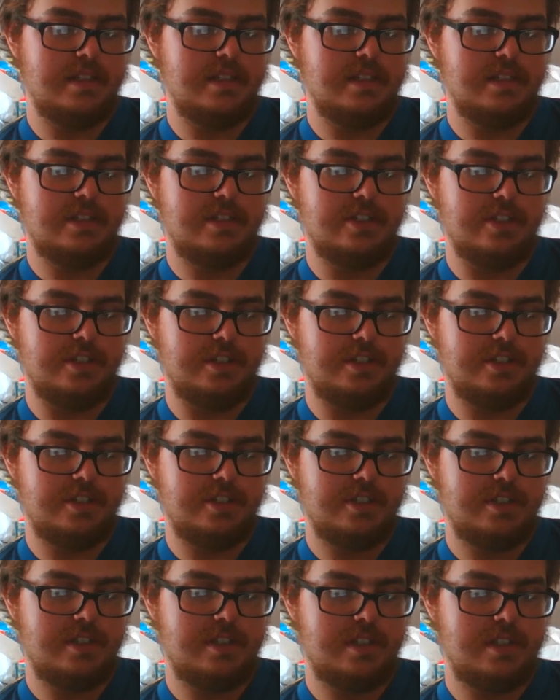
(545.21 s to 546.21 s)
search
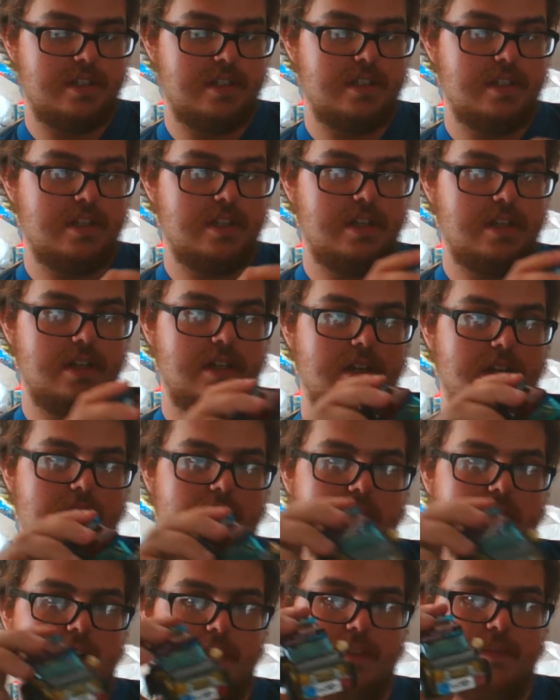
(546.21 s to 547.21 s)

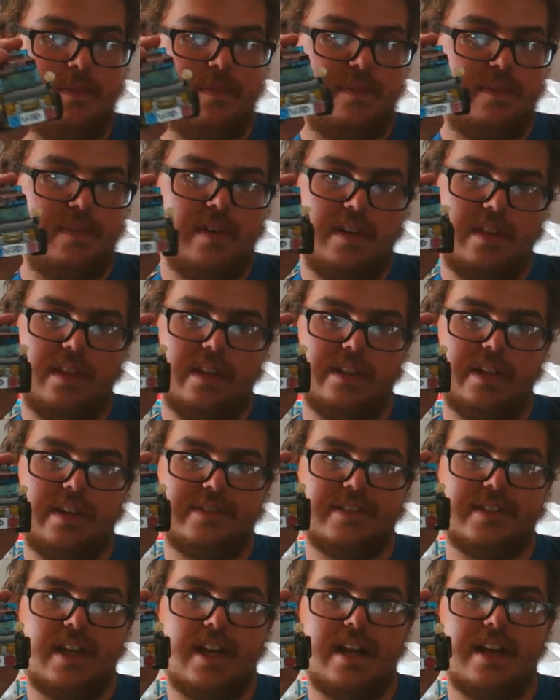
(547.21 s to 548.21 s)
on the left
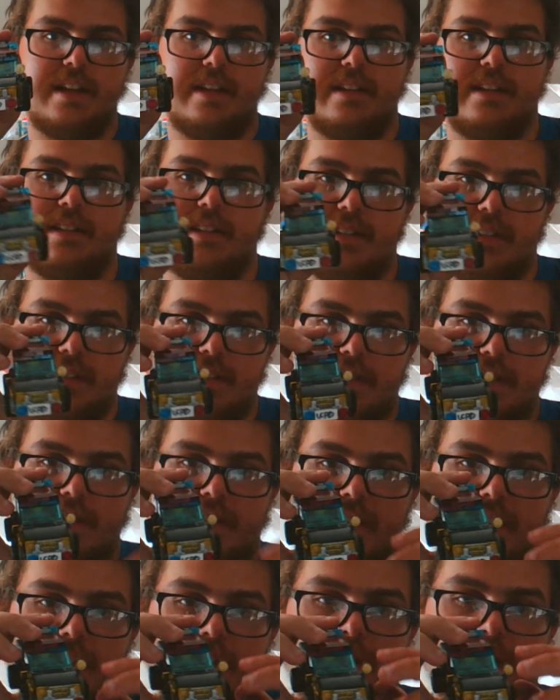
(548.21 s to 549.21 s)
side
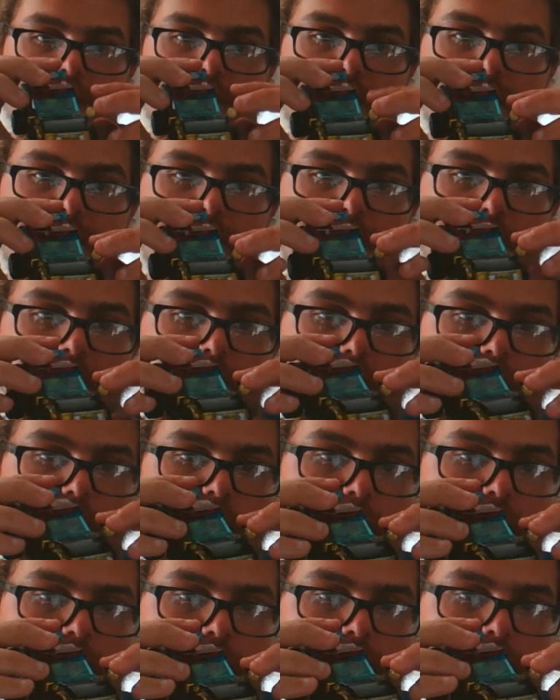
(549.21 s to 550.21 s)
for the
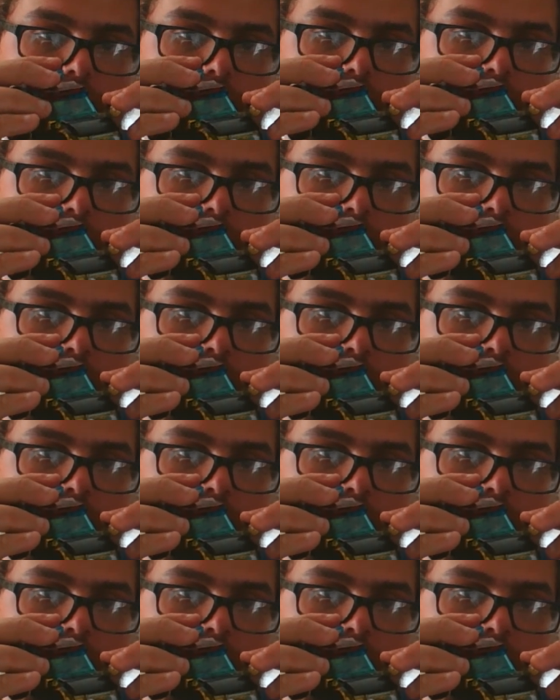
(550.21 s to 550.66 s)
driver only.